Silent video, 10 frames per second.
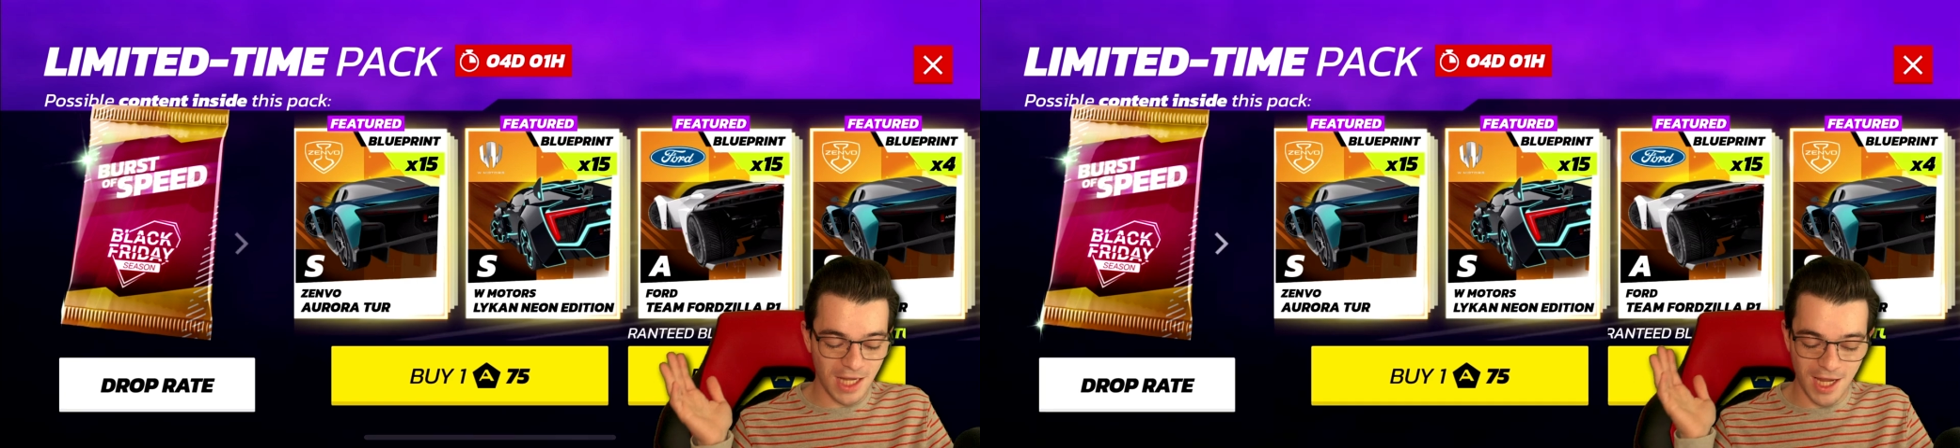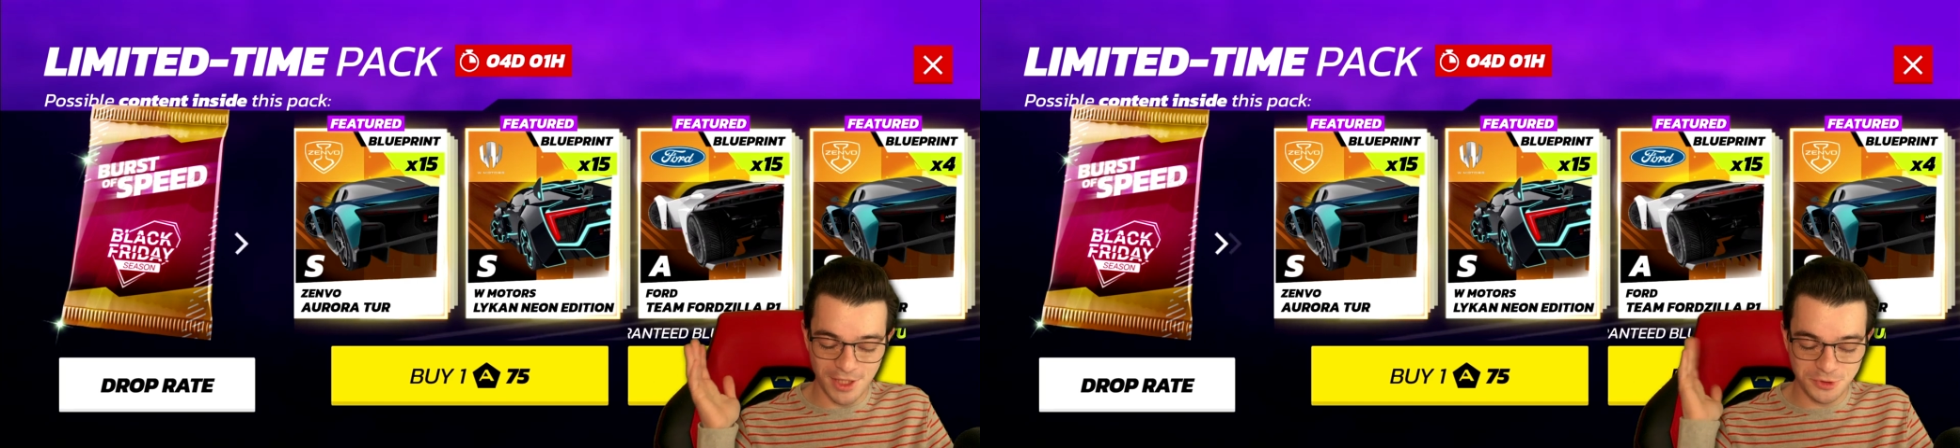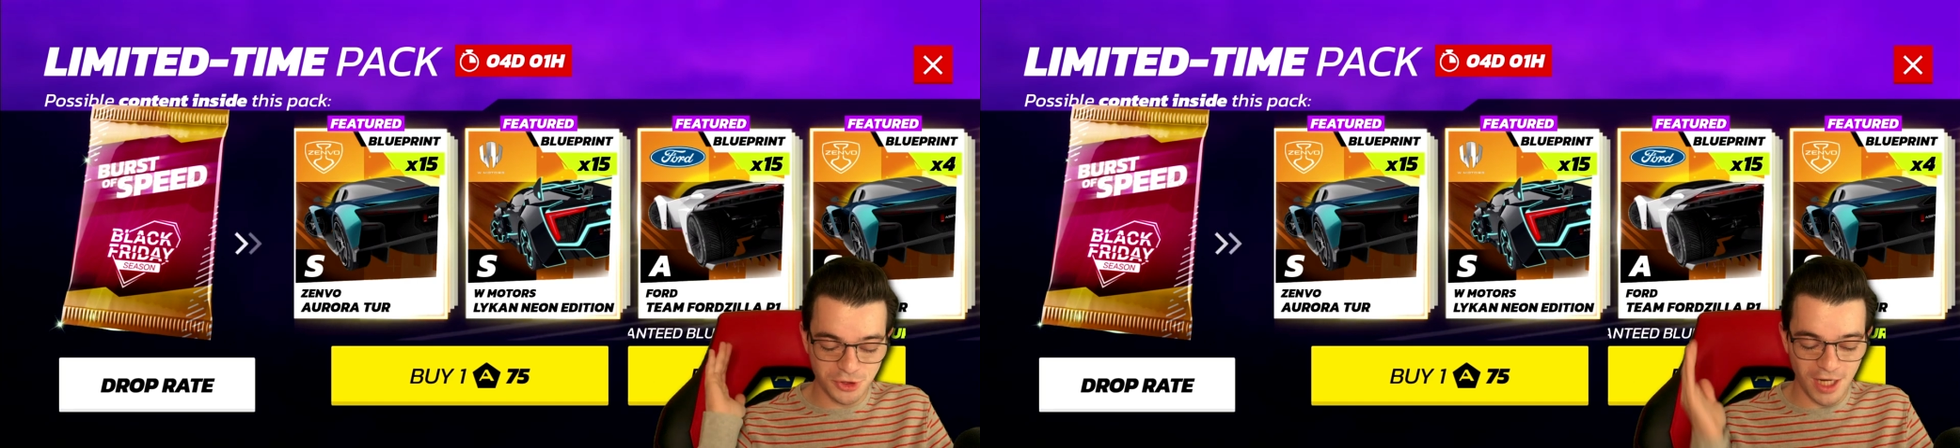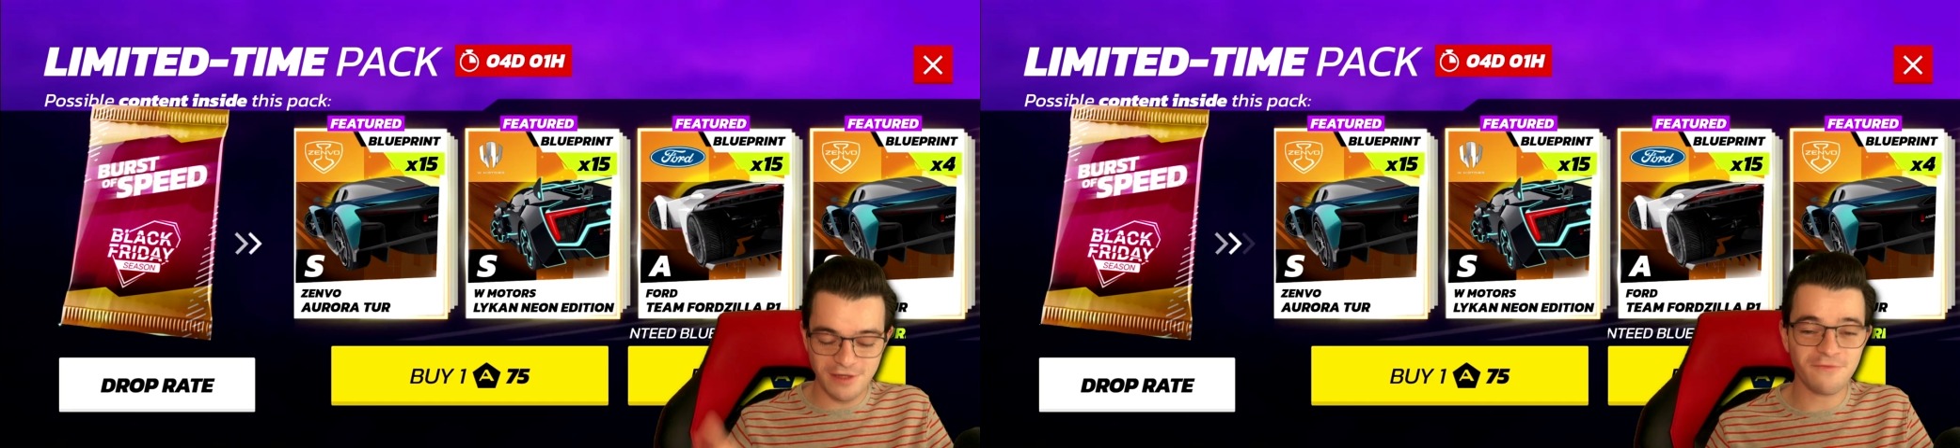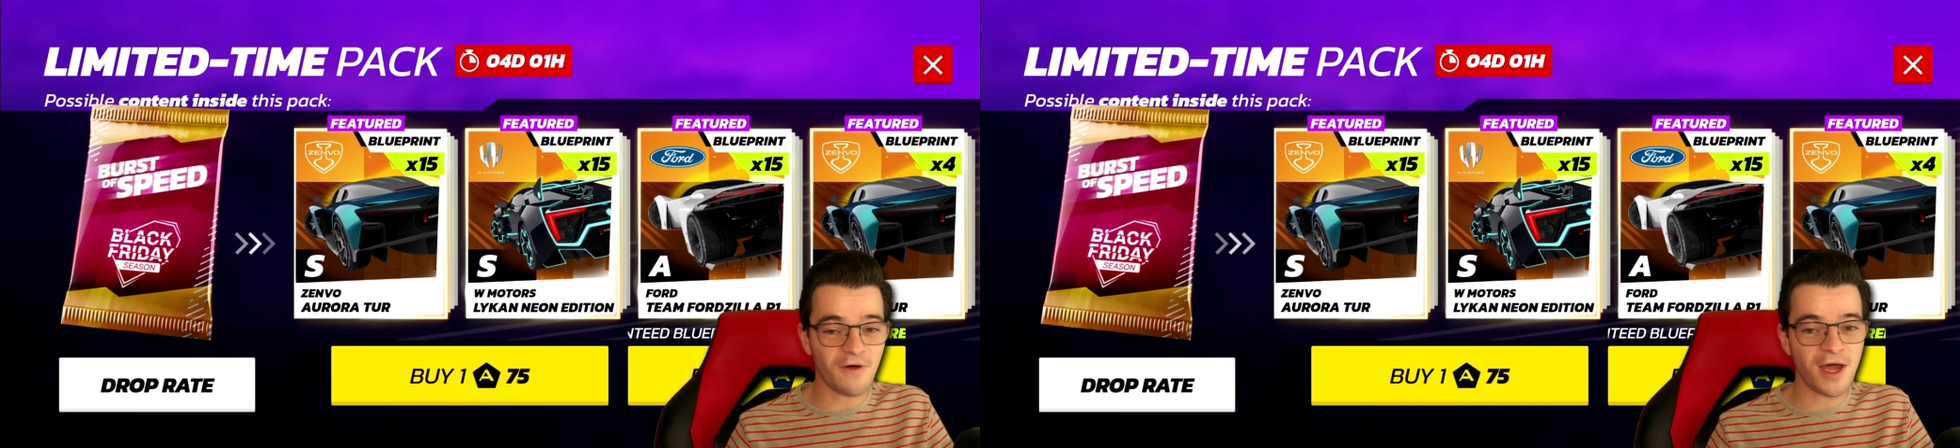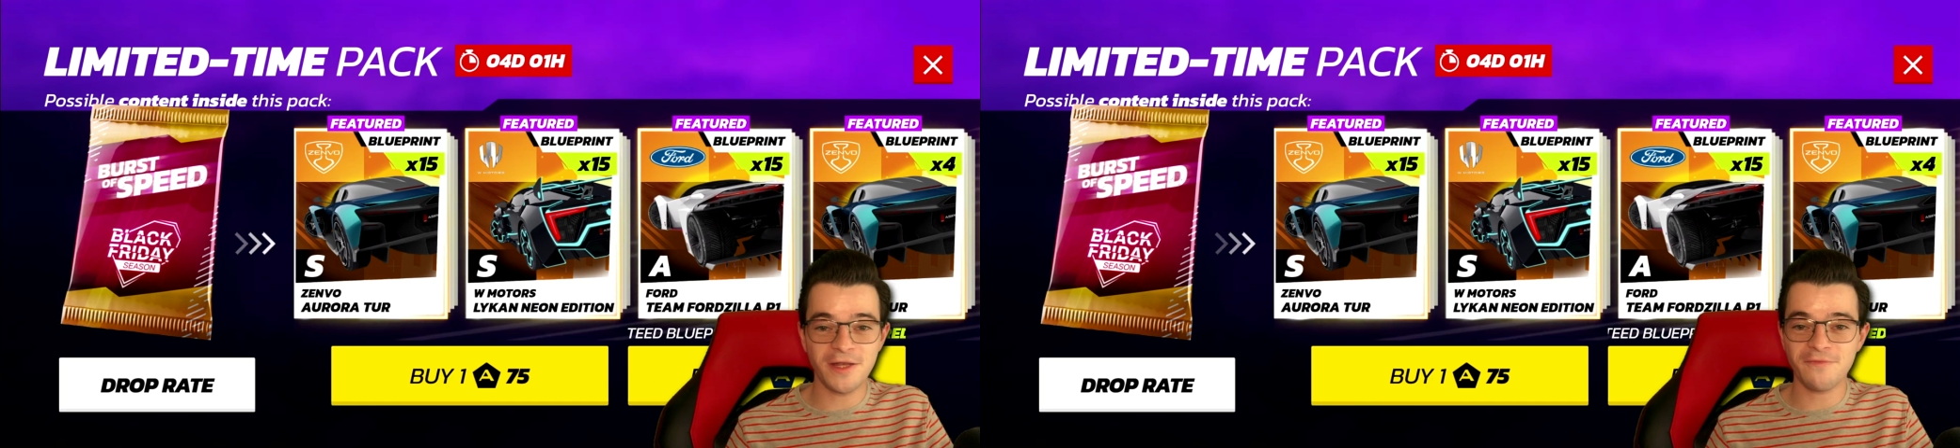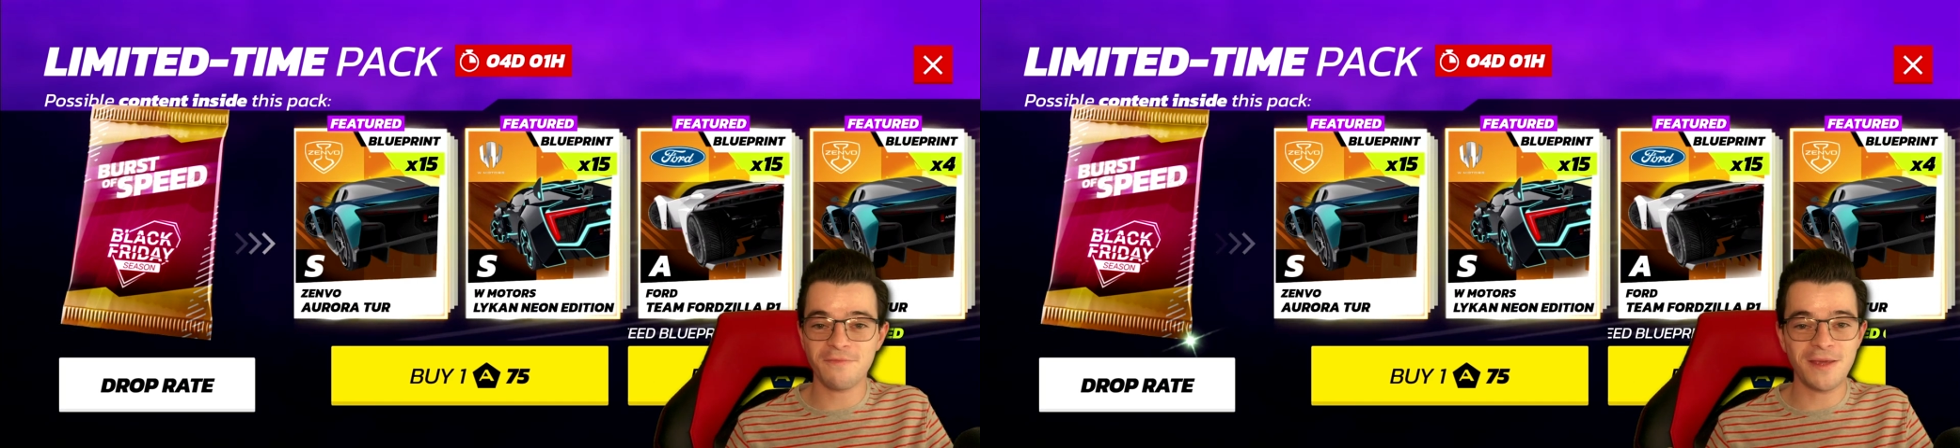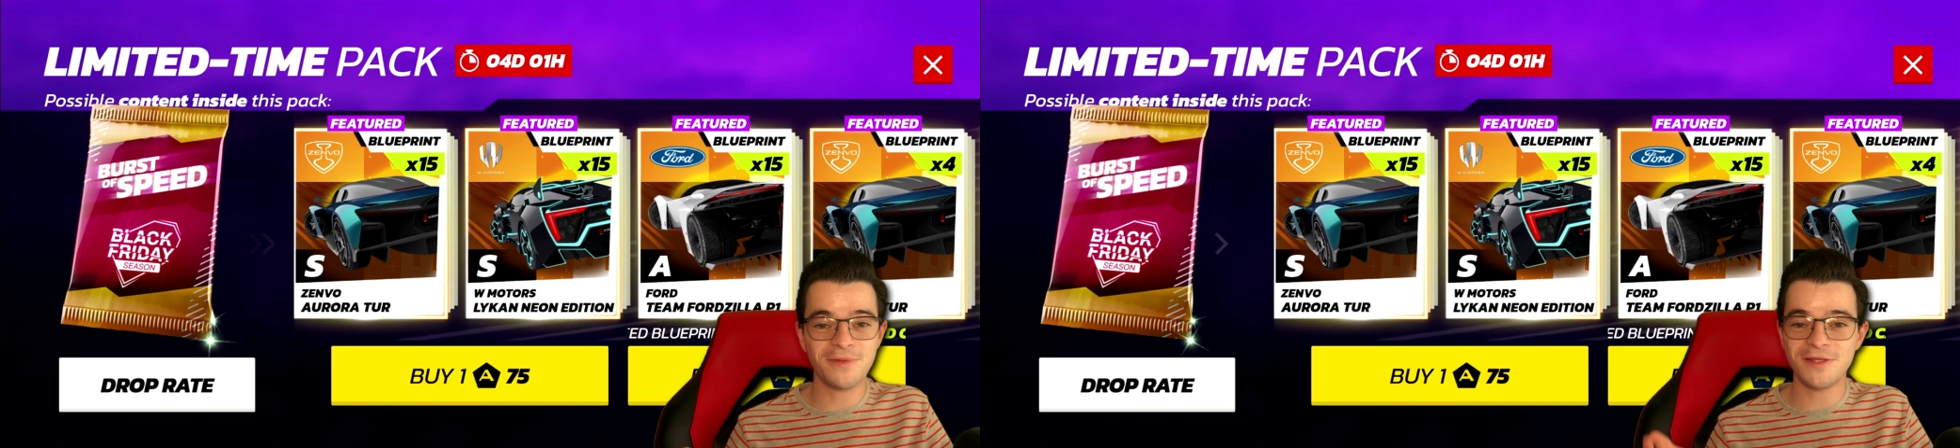I tried to find if
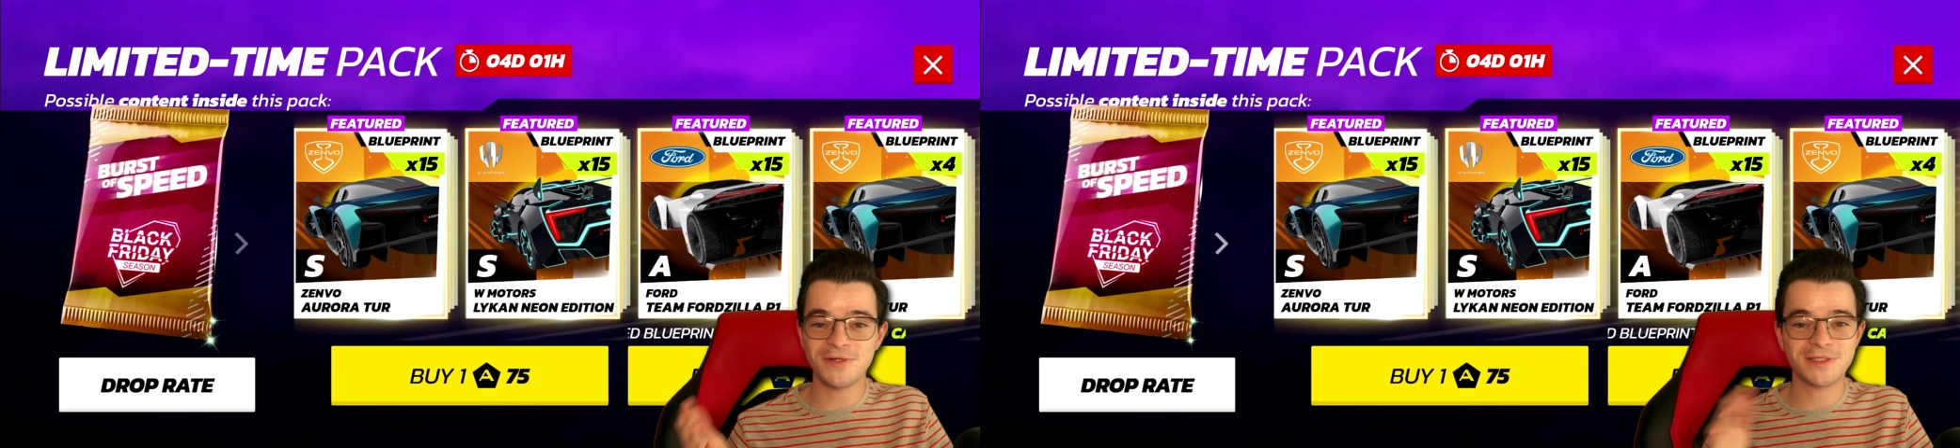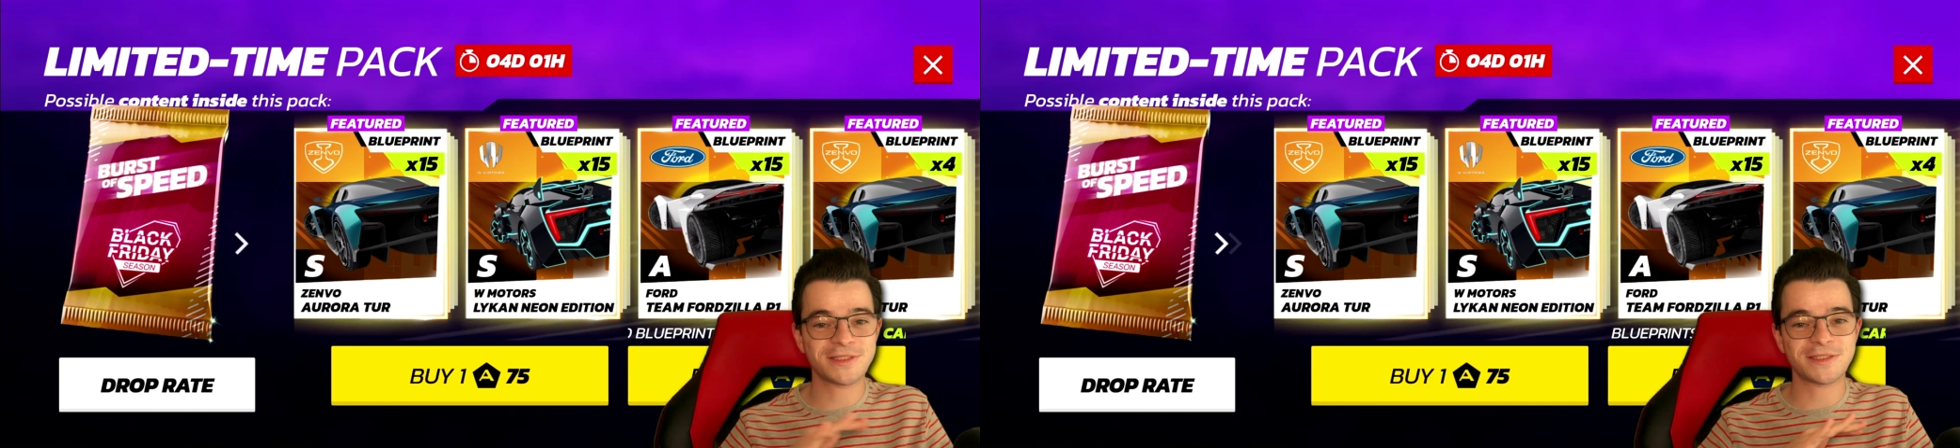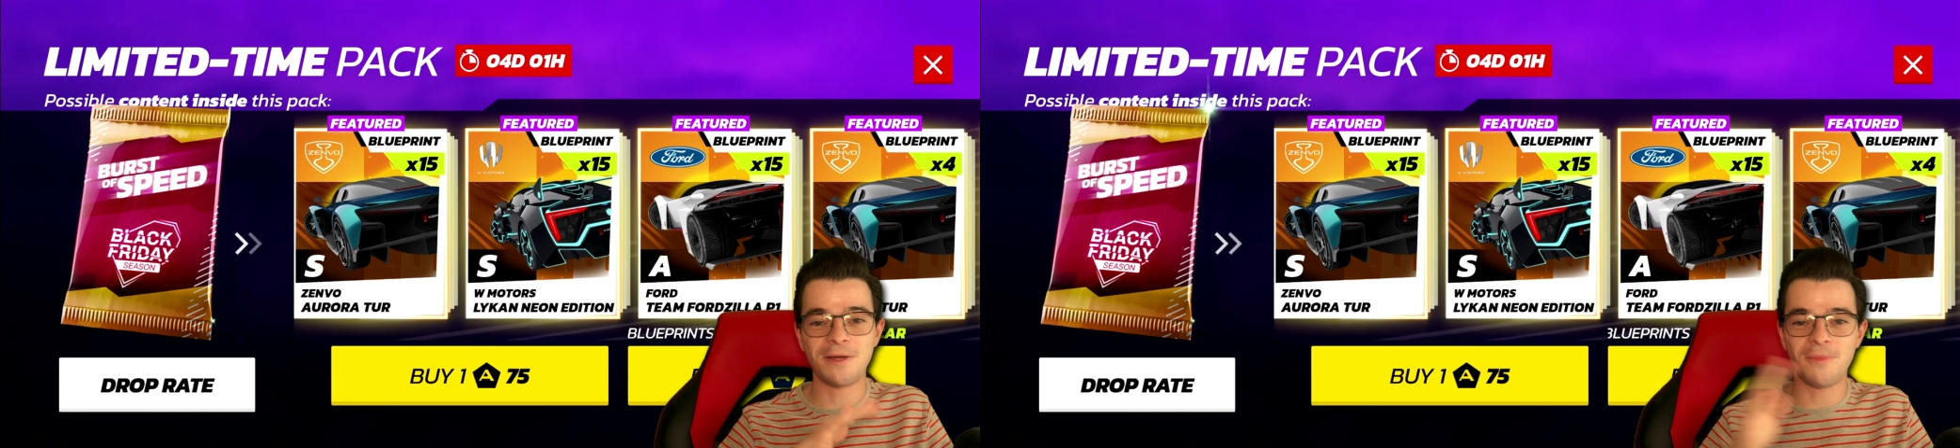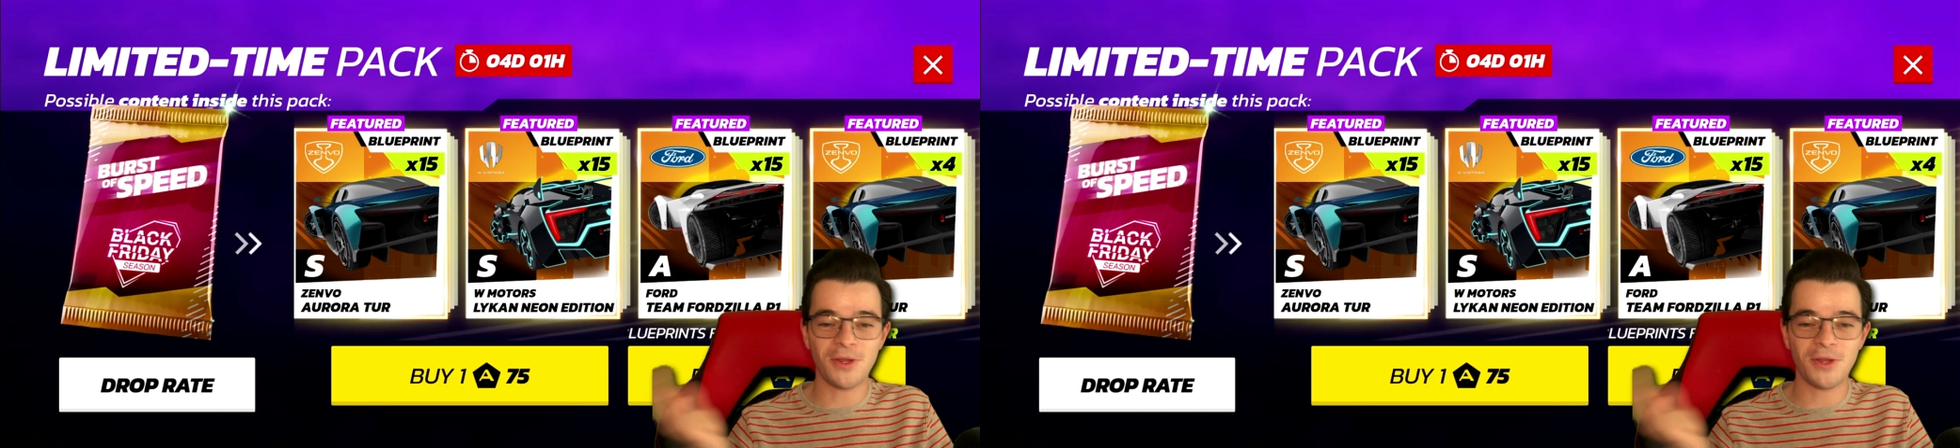maybe there's some